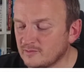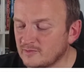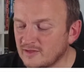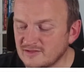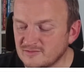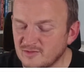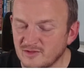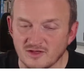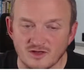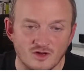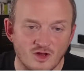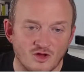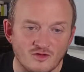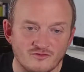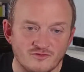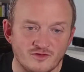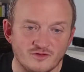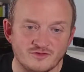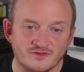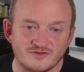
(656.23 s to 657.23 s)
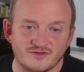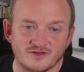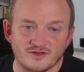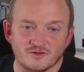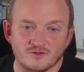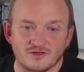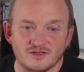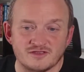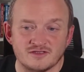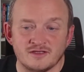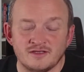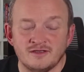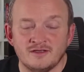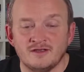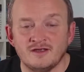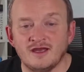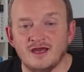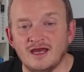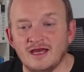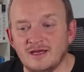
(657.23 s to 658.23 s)
There's been a lot of new distilleries,
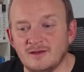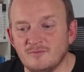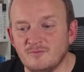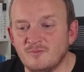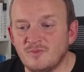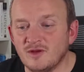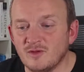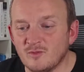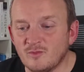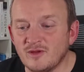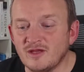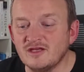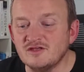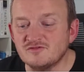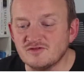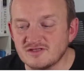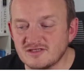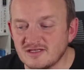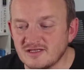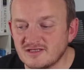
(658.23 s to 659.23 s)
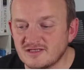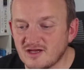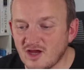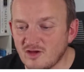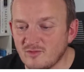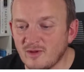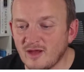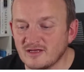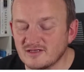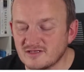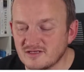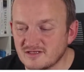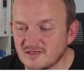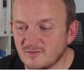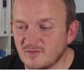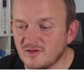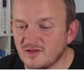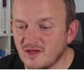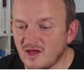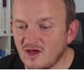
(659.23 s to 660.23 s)
but it would be interesting to go back to
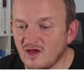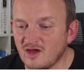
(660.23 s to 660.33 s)
some of the